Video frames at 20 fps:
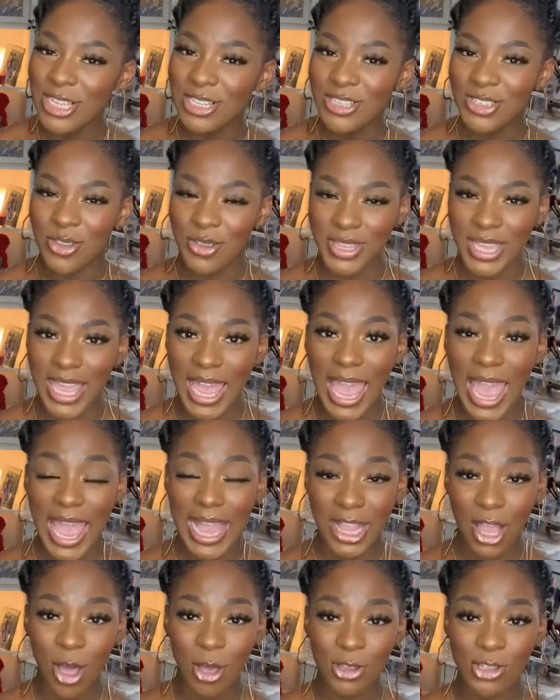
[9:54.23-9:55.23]
So yeah,
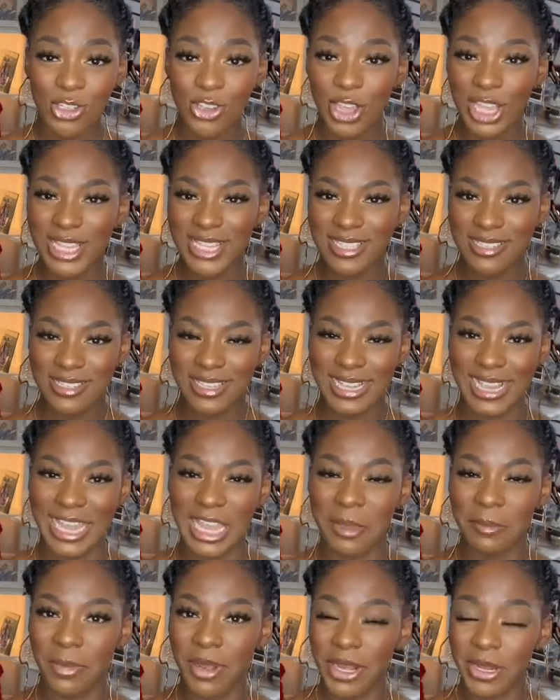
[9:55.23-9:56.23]
and also a
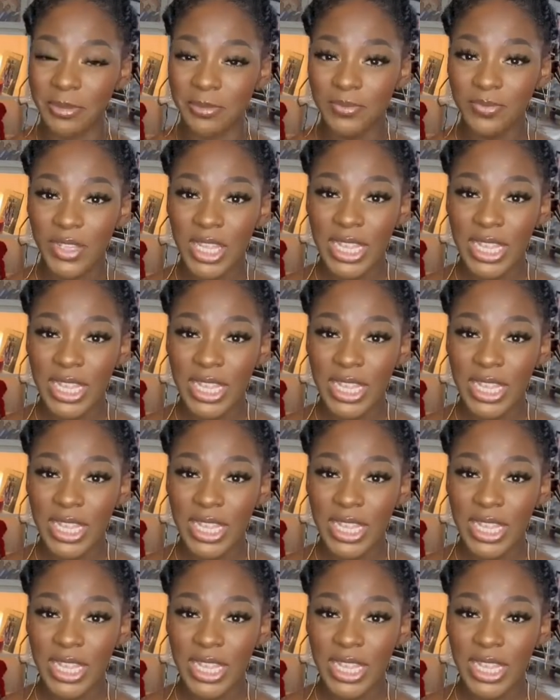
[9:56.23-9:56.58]
disclaimer,